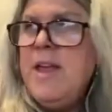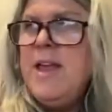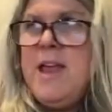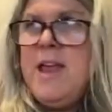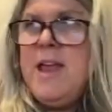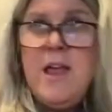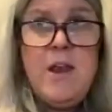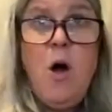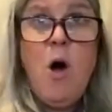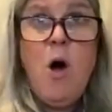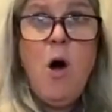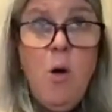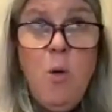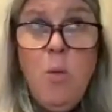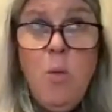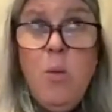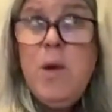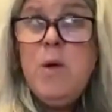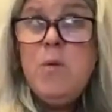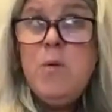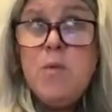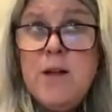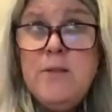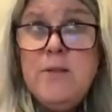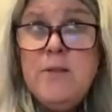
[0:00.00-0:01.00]
And all
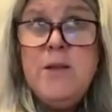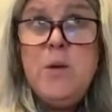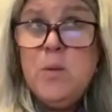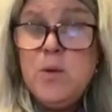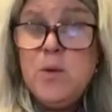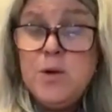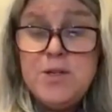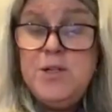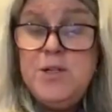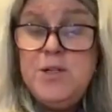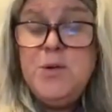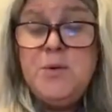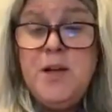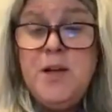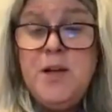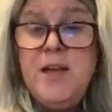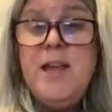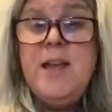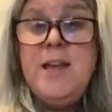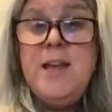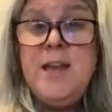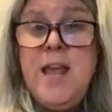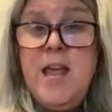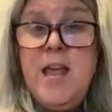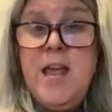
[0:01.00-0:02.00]
we really were doing
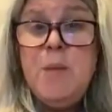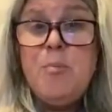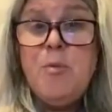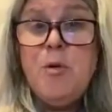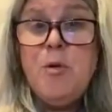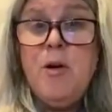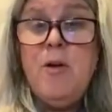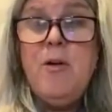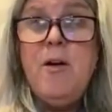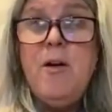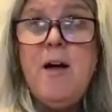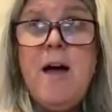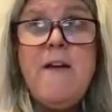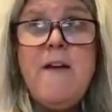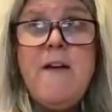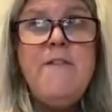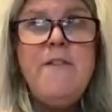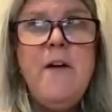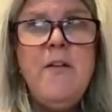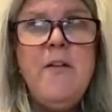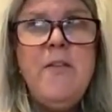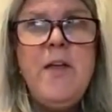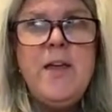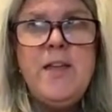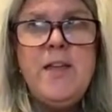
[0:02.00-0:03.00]
in April, I
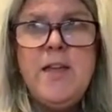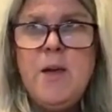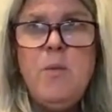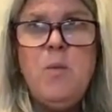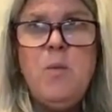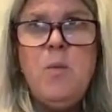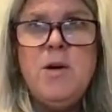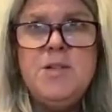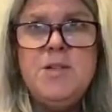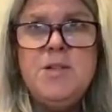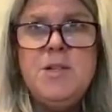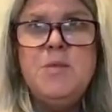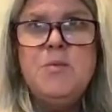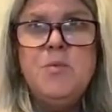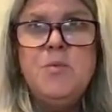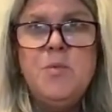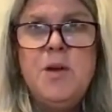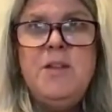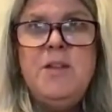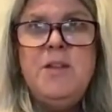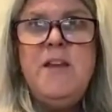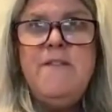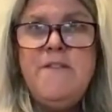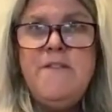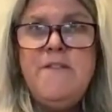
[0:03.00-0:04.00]
felt like it wasn't
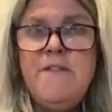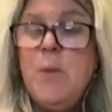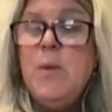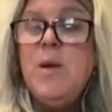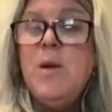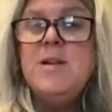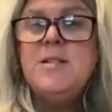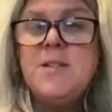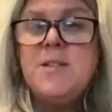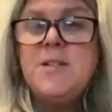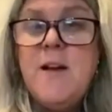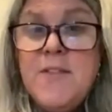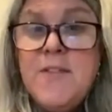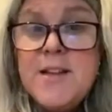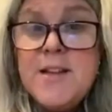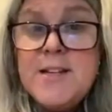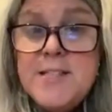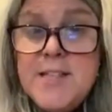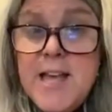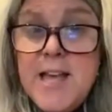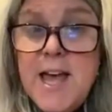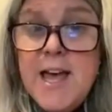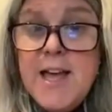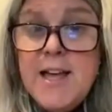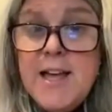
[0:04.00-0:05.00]
really focused on the
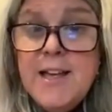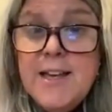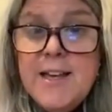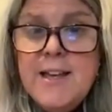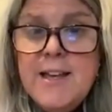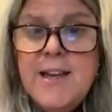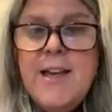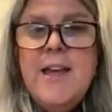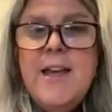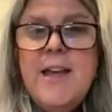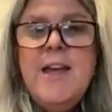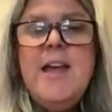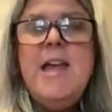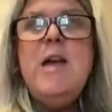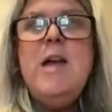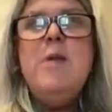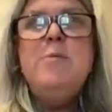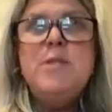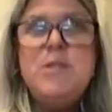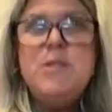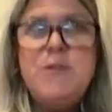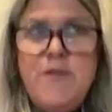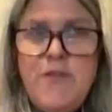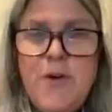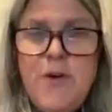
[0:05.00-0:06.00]
tech. It
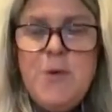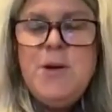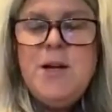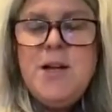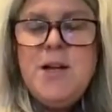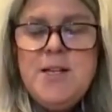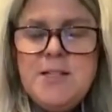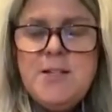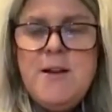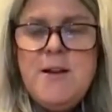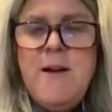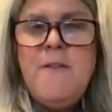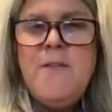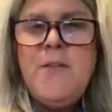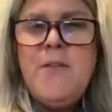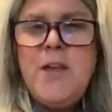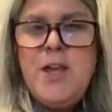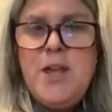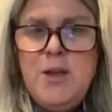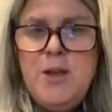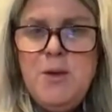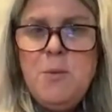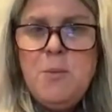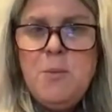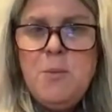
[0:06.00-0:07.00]
was focused on the
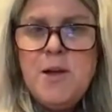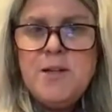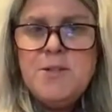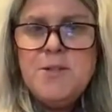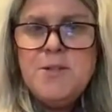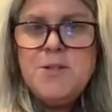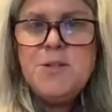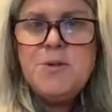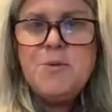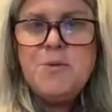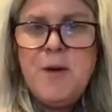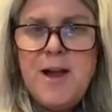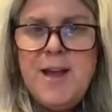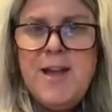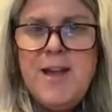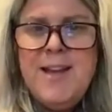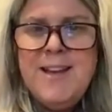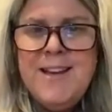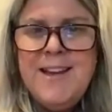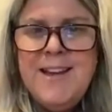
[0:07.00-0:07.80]
humans, right?